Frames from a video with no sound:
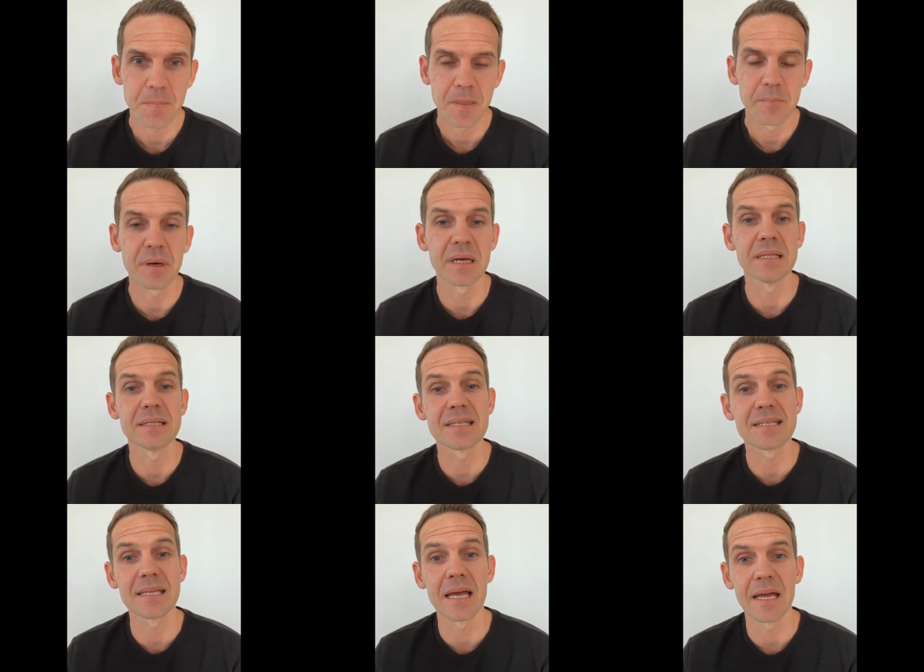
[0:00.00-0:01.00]
But
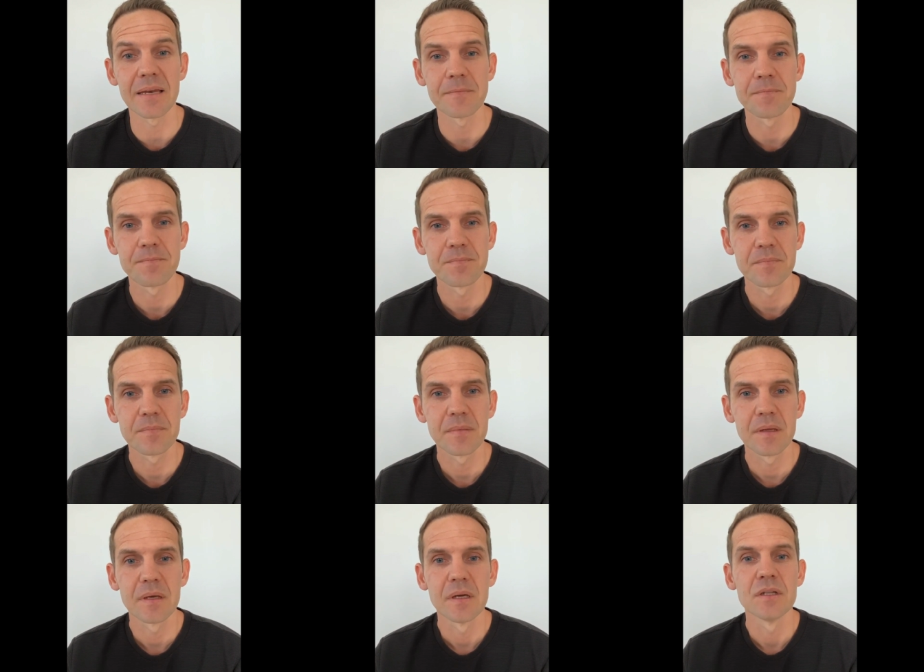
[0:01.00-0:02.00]
instead,
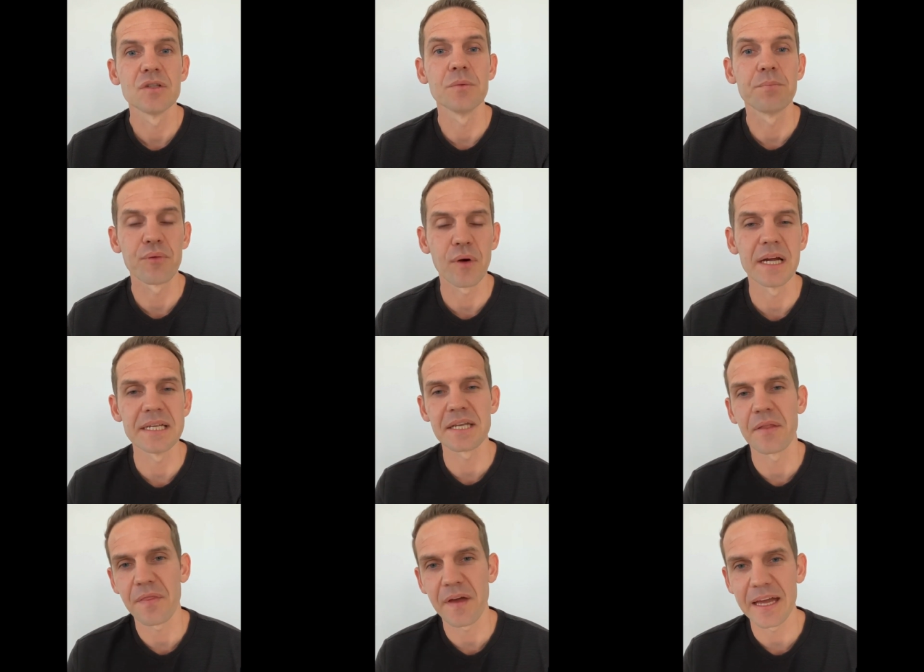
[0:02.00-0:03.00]
to praise
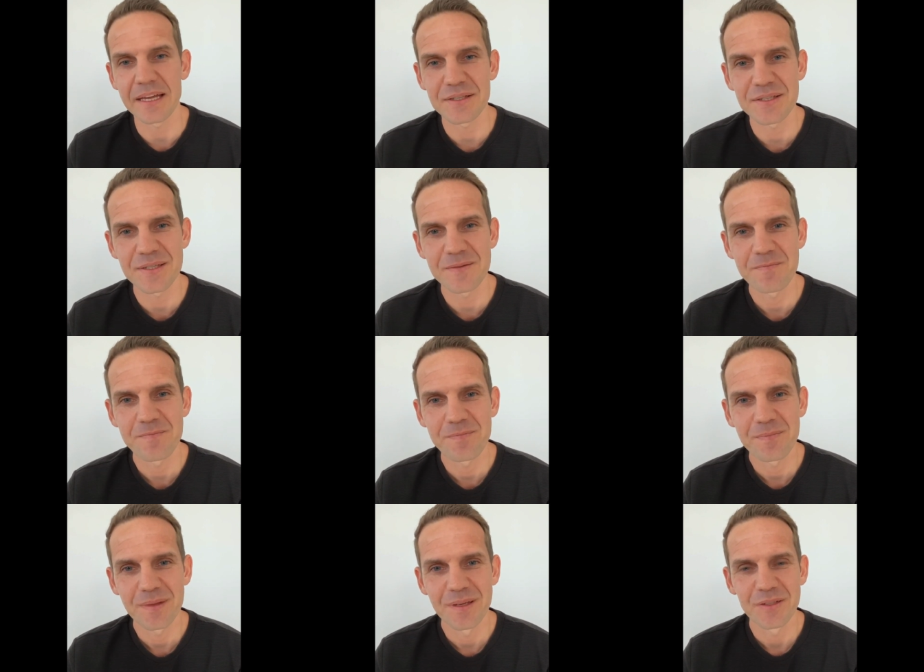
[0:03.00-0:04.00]
and thanks,
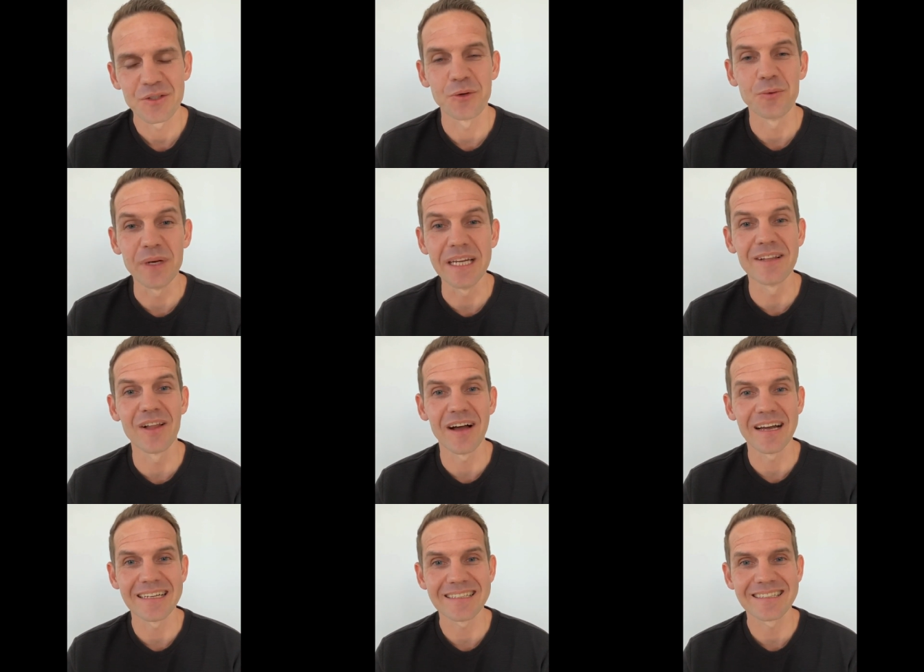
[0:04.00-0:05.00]
to
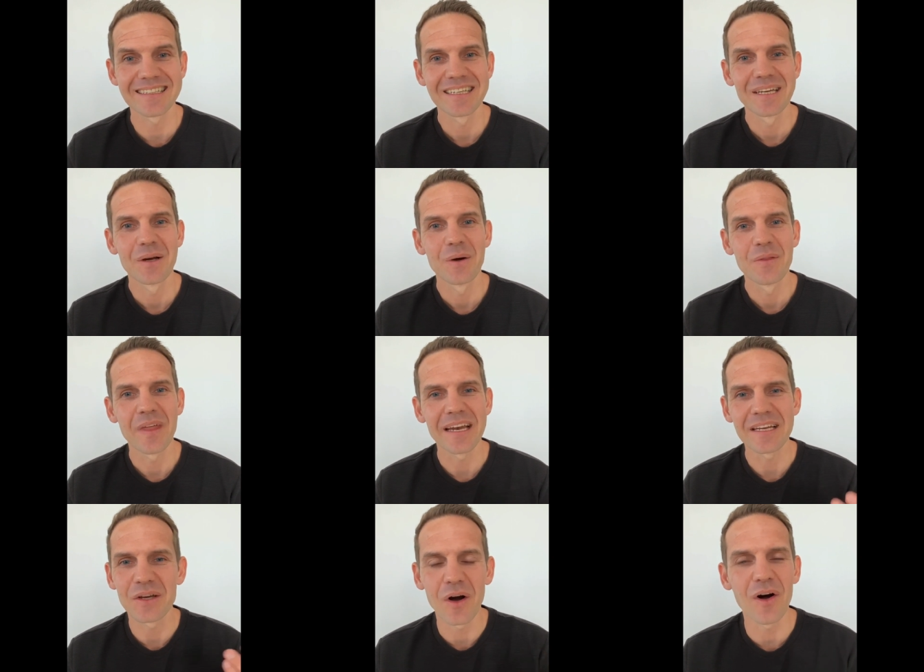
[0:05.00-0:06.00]
realize
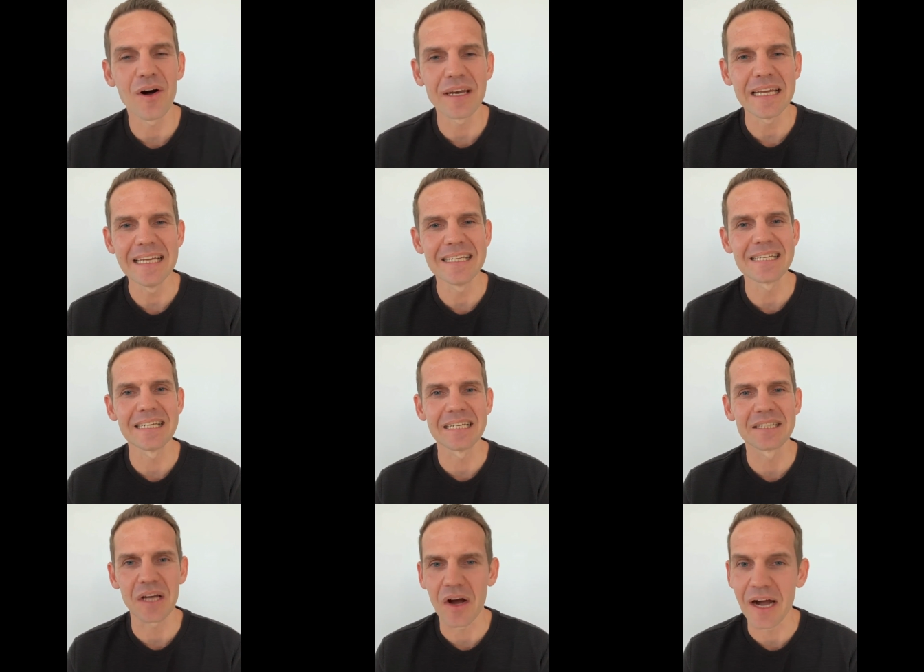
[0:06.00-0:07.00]
that God isn't
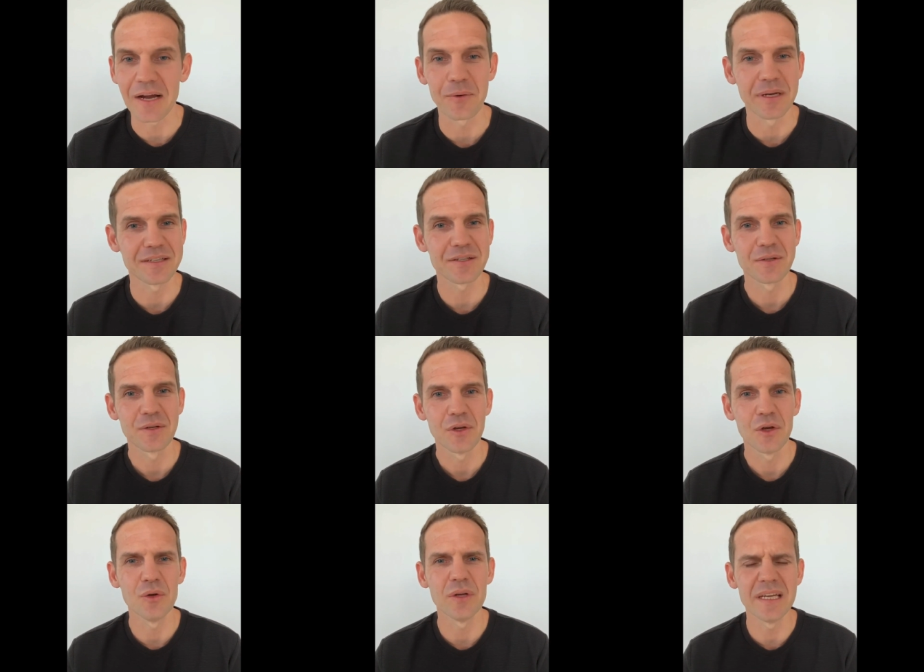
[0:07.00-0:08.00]
a tyrant
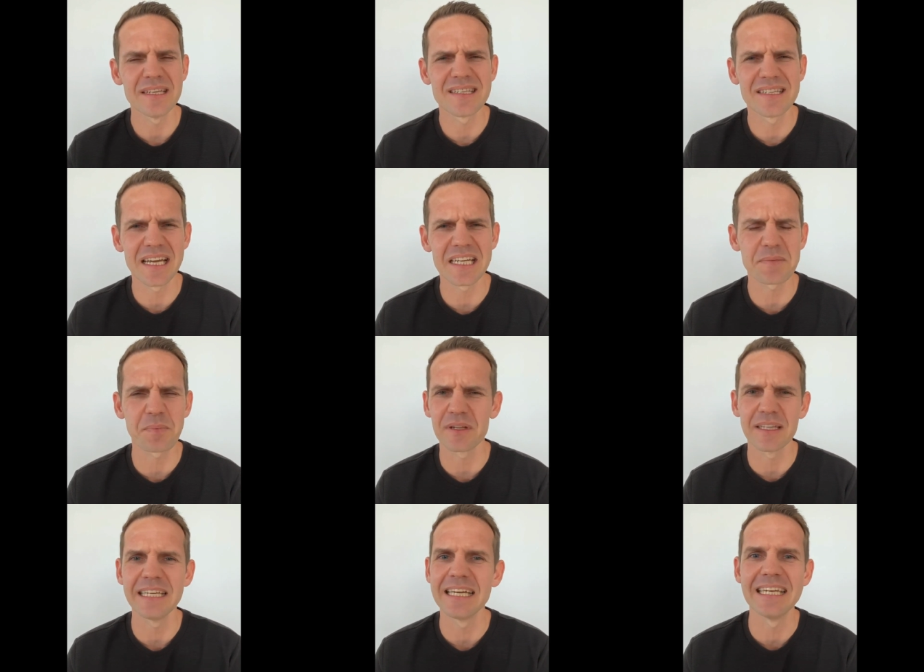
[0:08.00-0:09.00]
who is
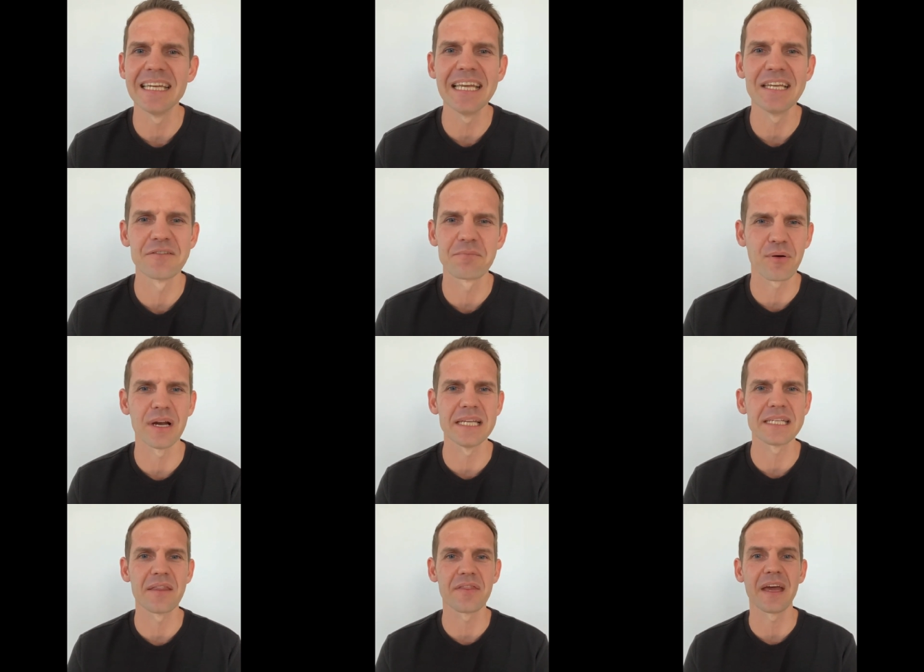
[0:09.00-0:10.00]
desperately in need of
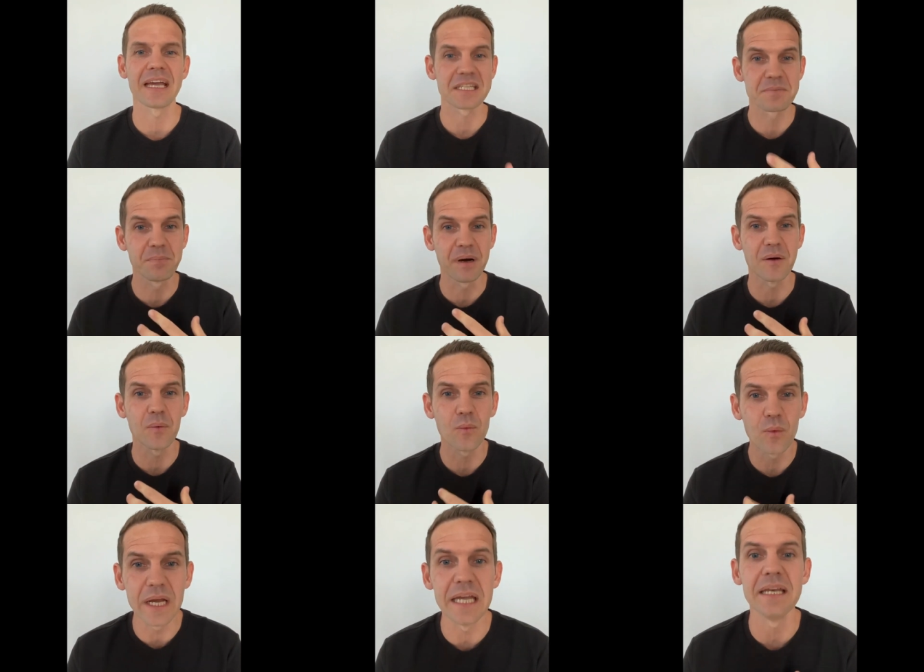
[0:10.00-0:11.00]
praise and thanks, but
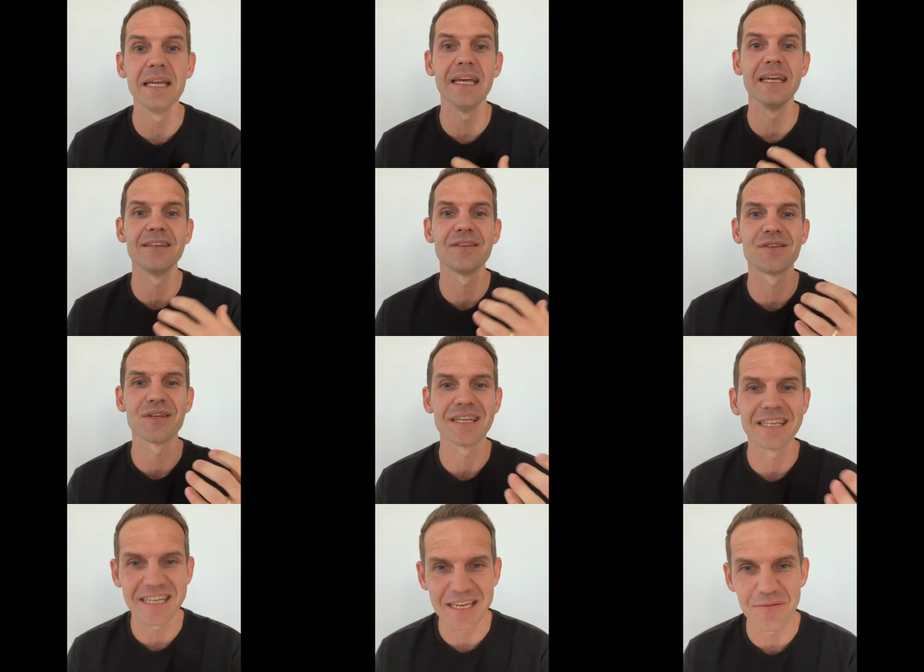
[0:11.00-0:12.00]
we need to
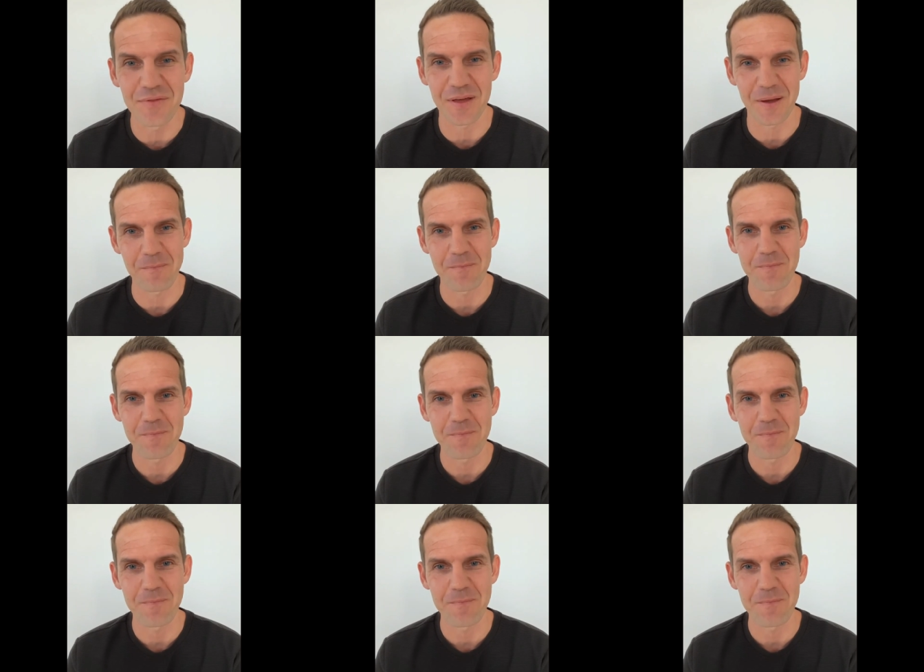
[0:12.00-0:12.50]
give them.